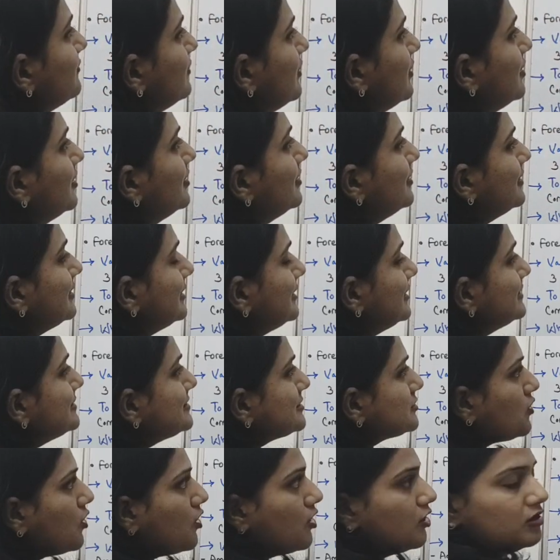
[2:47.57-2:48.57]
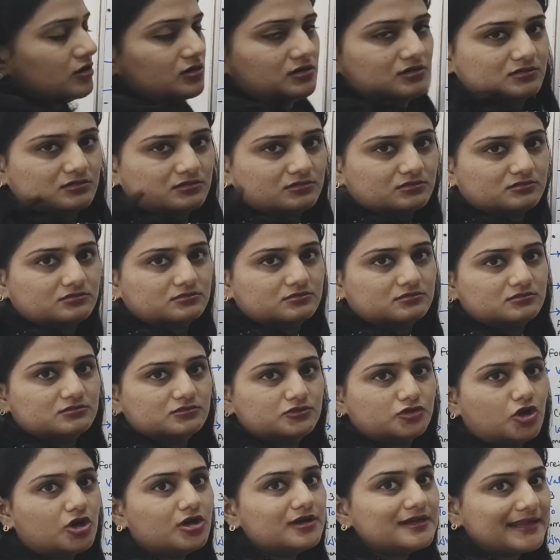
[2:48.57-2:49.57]
the word is or,
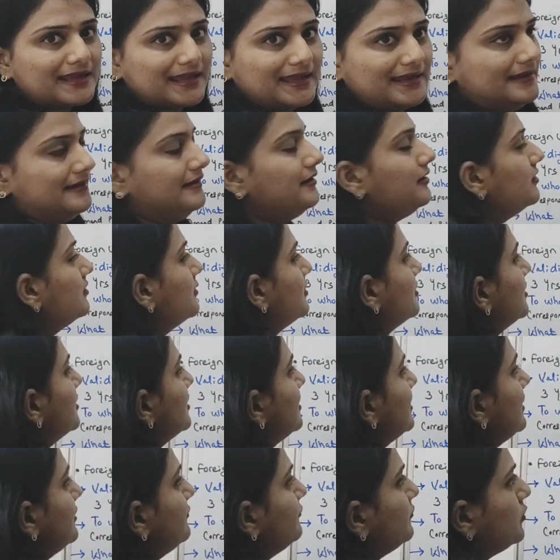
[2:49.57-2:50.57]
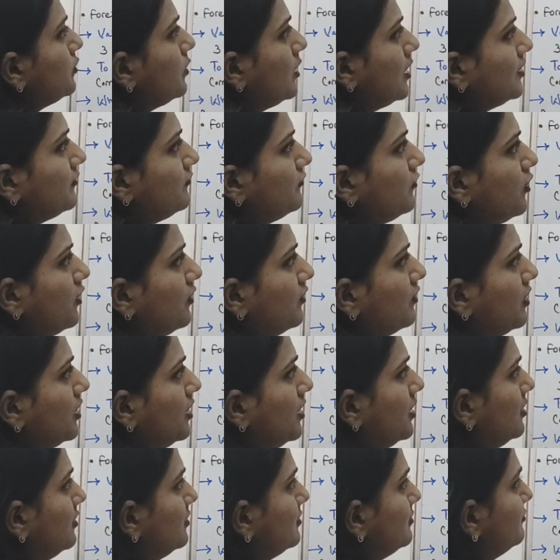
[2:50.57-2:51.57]
not and. If you
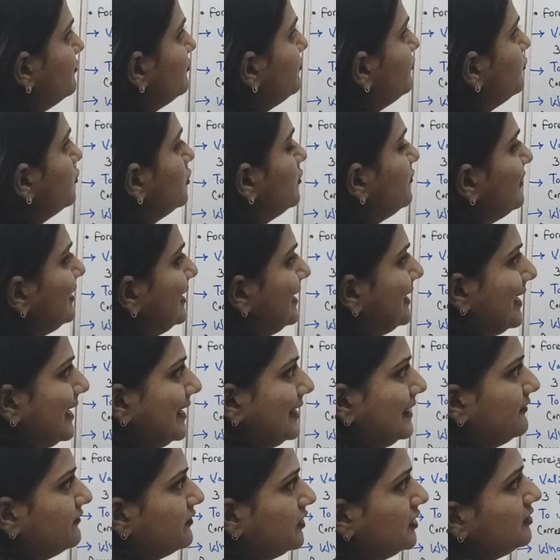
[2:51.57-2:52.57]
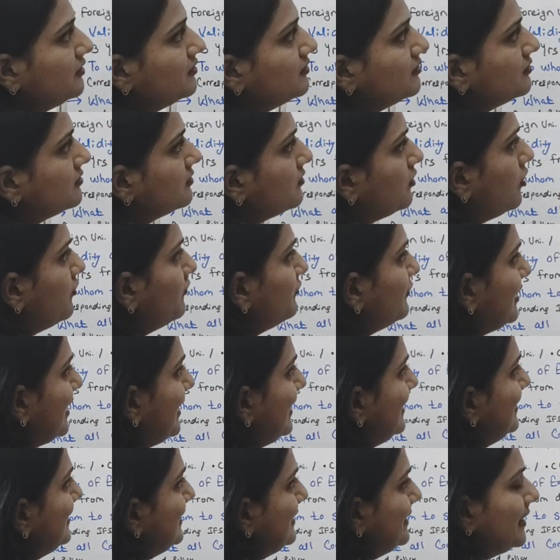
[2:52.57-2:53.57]
are fulfilling any one of
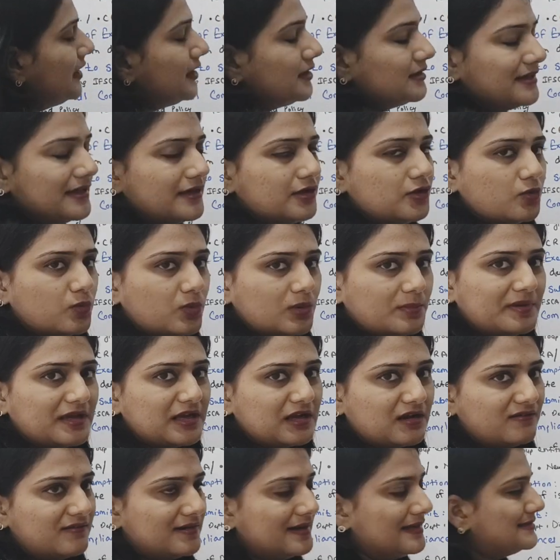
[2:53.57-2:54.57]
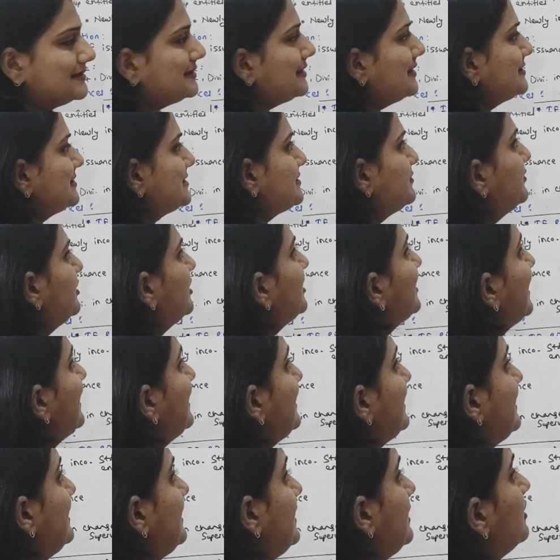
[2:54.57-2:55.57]
criteria, then you will be covered as an exempted
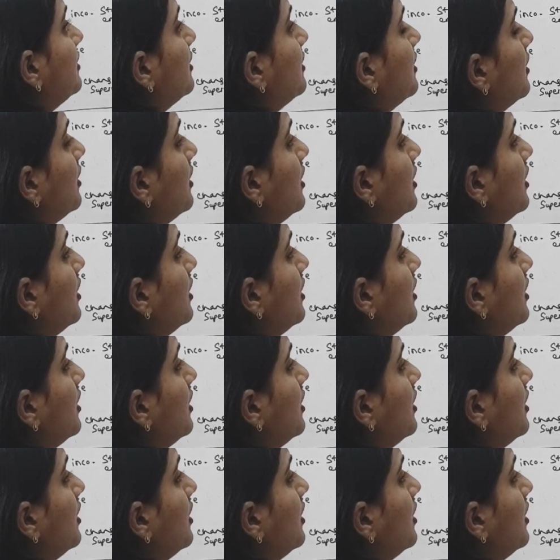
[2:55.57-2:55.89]
category.